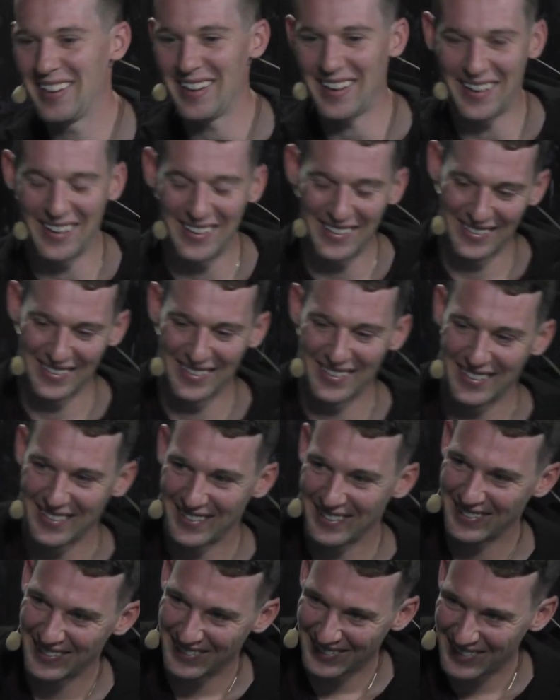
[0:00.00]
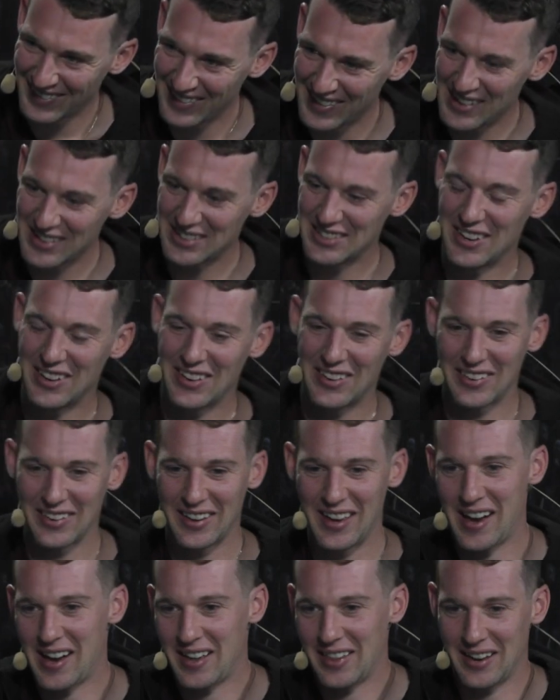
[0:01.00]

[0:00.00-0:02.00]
Yeah. So yeah,